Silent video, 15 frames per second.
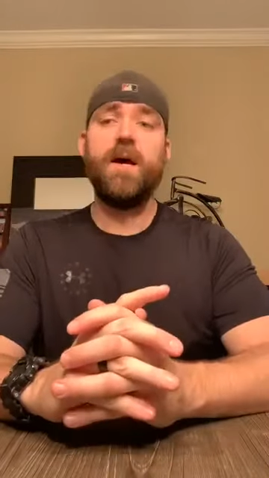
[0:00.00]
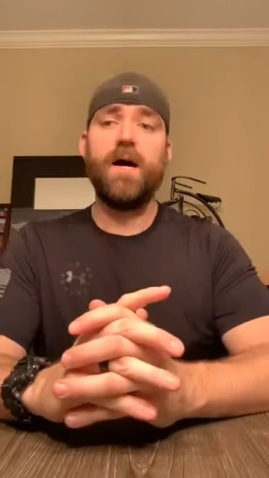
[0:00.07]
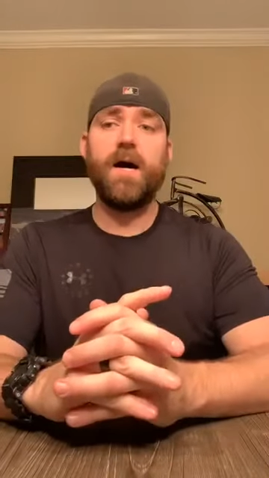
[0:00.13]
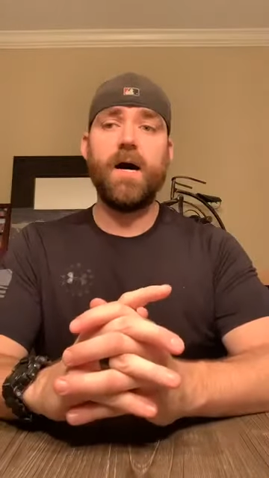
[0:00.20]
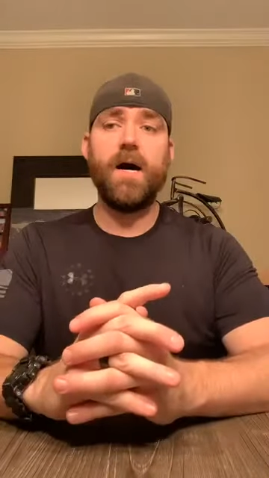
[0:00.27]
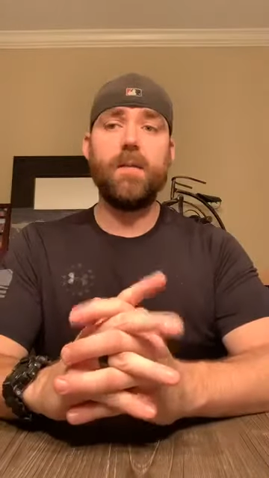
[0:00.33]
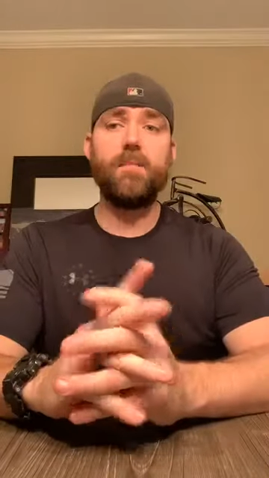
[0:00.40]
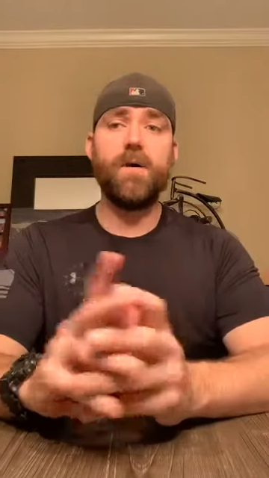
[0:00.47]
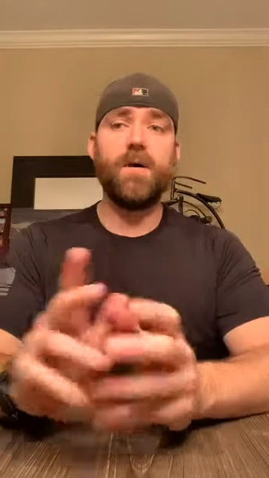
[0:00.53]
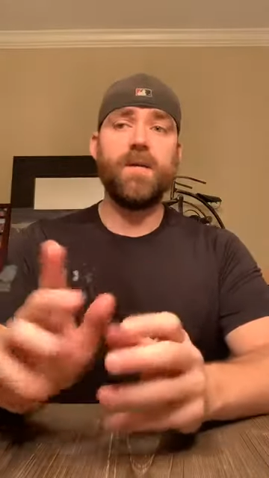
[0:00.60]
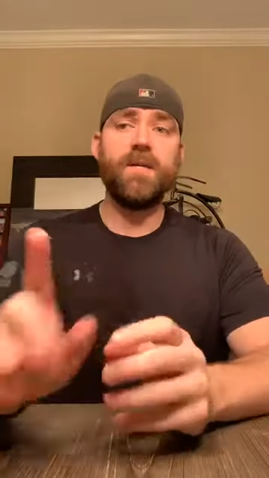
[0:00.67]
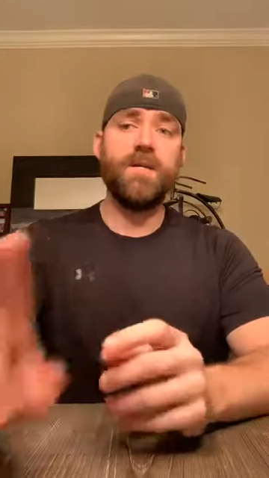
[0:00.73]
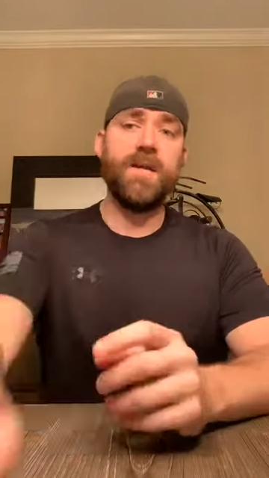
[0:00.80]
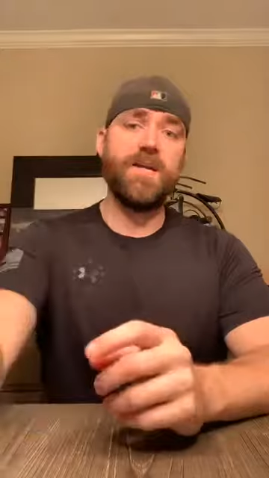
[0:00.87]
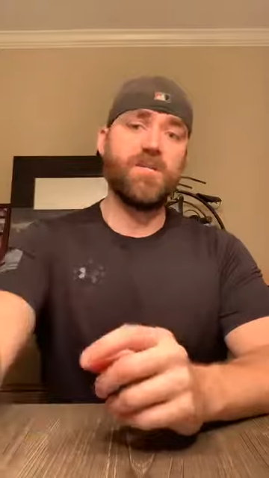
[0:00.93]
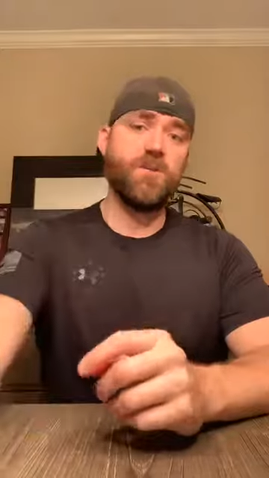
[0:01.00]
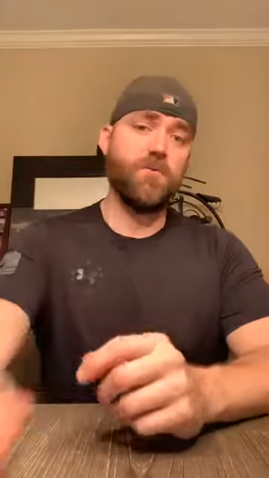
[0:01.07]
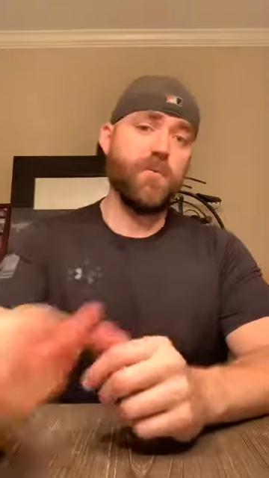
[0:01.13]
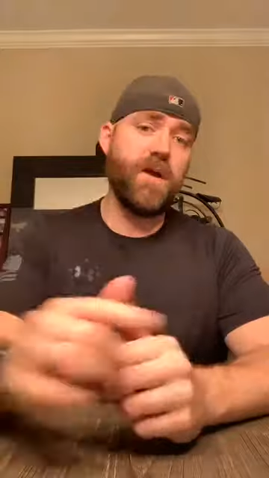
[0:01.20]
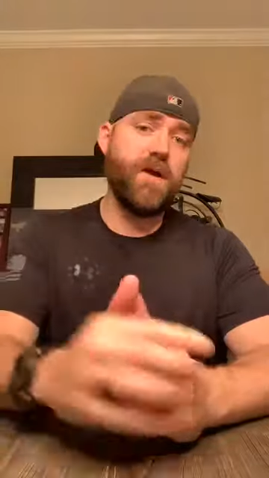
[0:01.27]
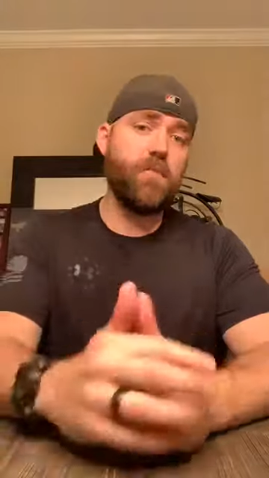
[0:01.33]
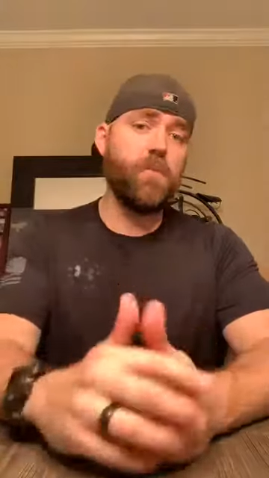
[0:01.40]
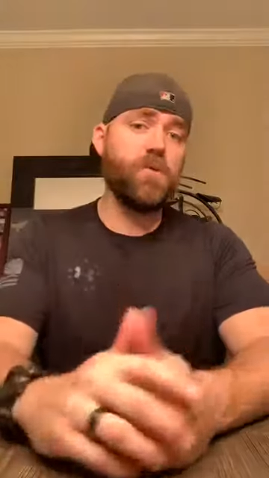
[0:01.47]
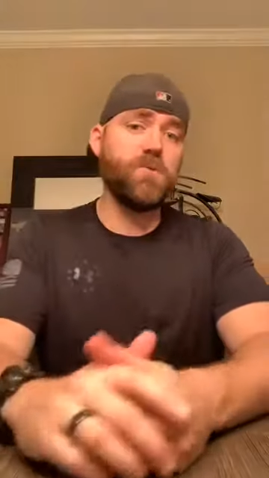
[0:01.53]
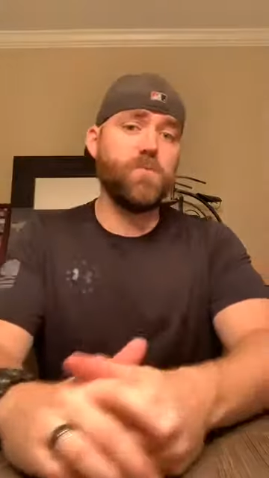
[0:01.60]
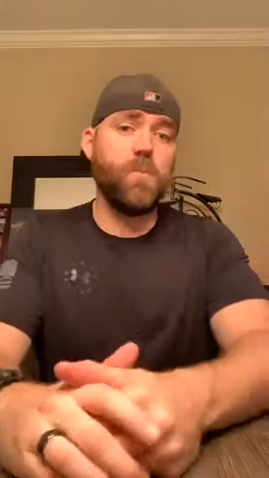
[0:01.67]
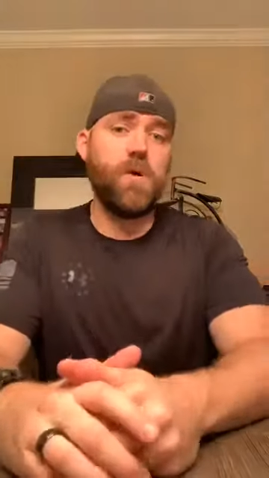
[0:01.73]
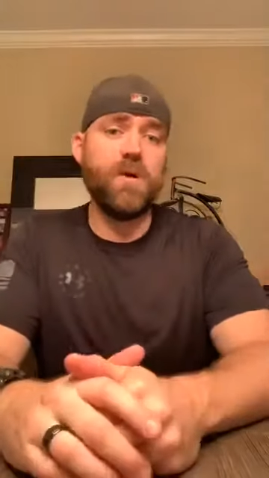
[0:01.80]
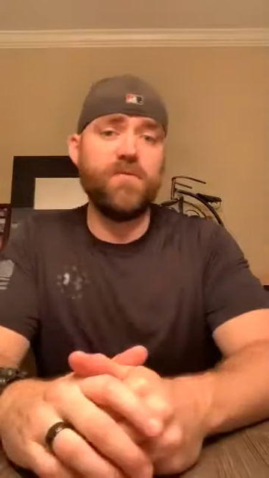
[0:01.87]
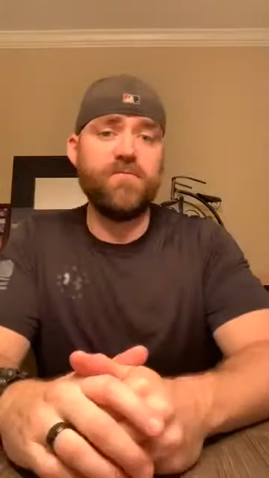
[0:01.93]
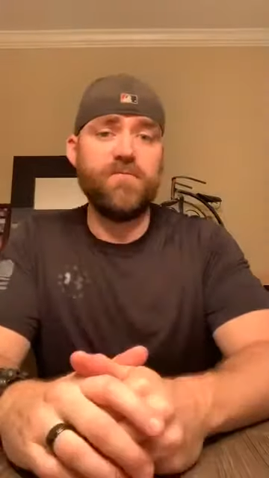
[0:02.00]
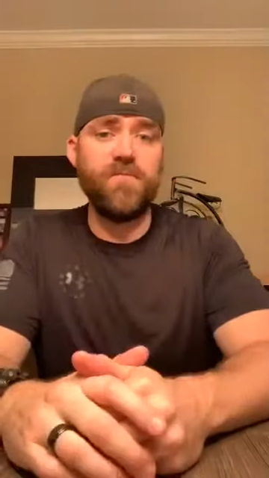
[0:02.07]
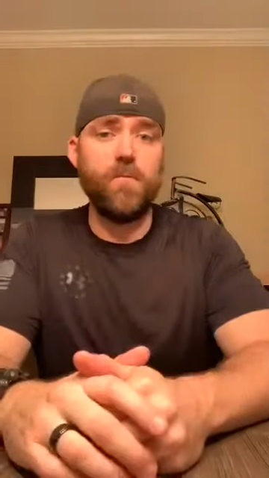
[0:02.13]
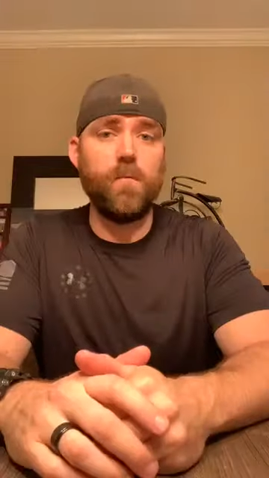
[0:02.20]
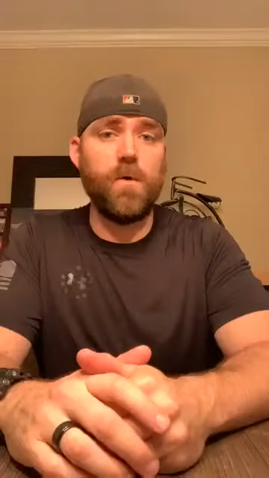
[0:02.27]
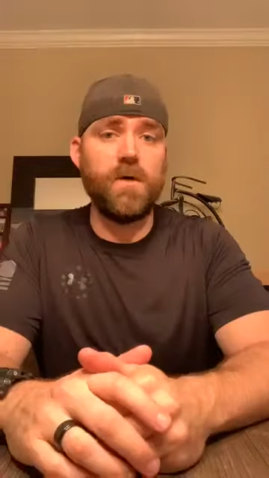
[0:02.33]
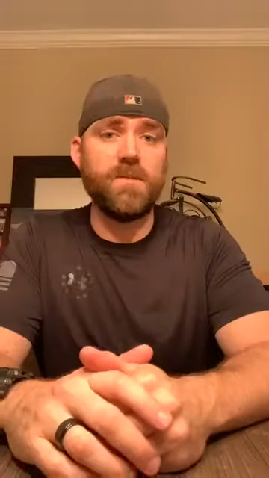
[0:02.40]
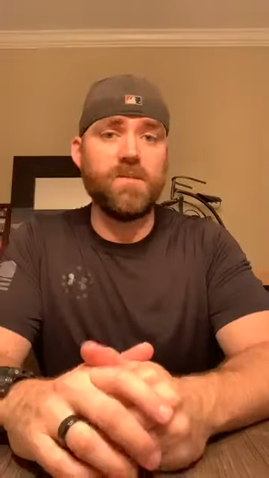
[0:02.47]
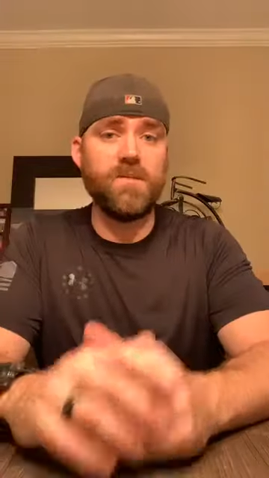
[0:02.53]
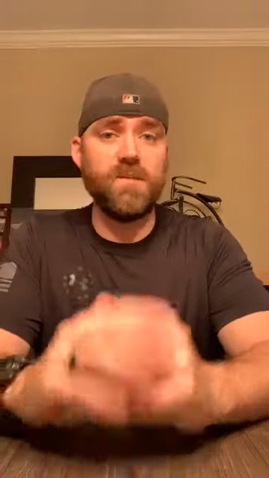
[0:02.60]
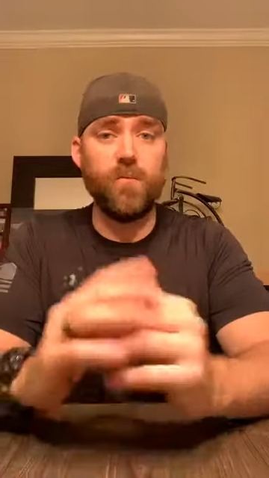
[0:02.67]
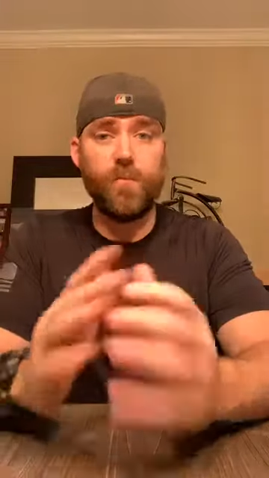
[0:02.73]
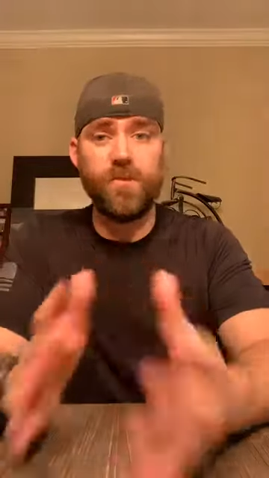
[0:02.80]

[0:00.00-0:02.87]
but NaturRed was one of the ones that we